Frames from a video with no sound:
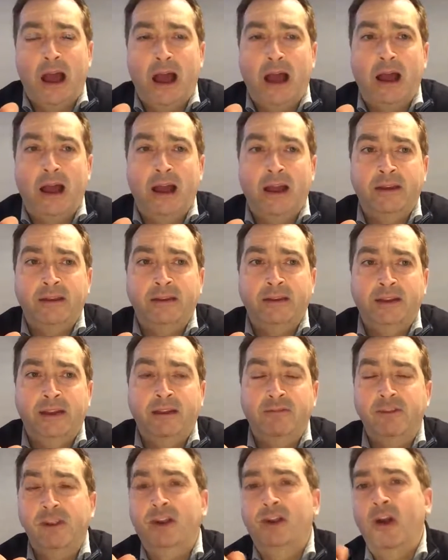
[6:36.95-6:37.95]
And
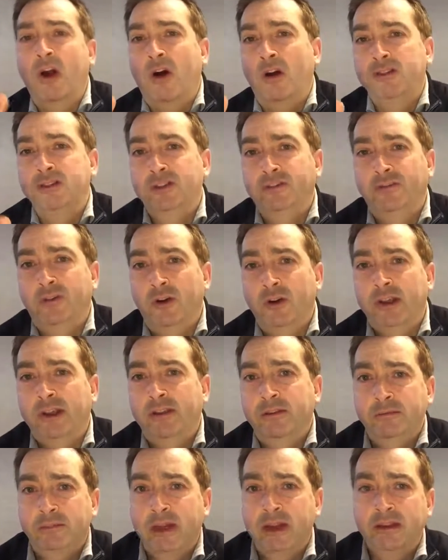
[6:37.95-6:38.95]
if you can't avoid
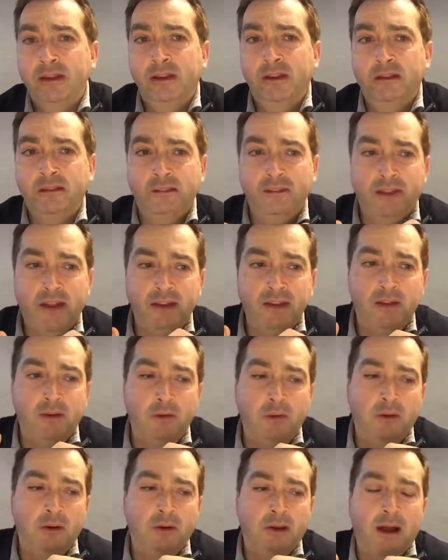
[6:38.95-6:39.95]
them, then
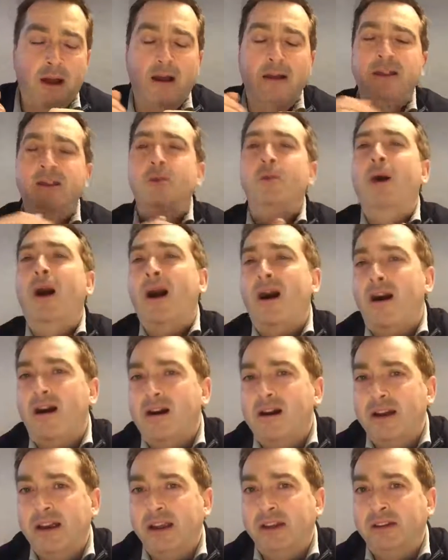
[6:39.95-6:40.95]
you
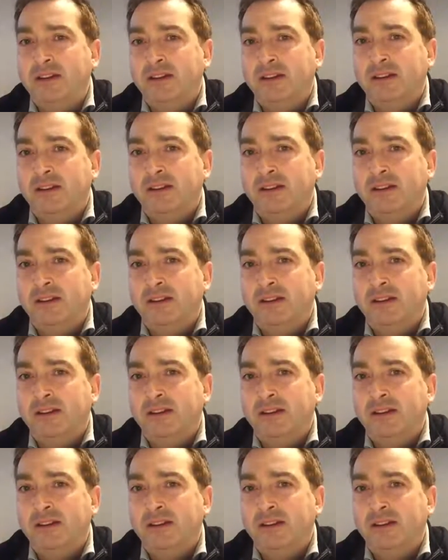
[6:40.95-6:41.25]
hide.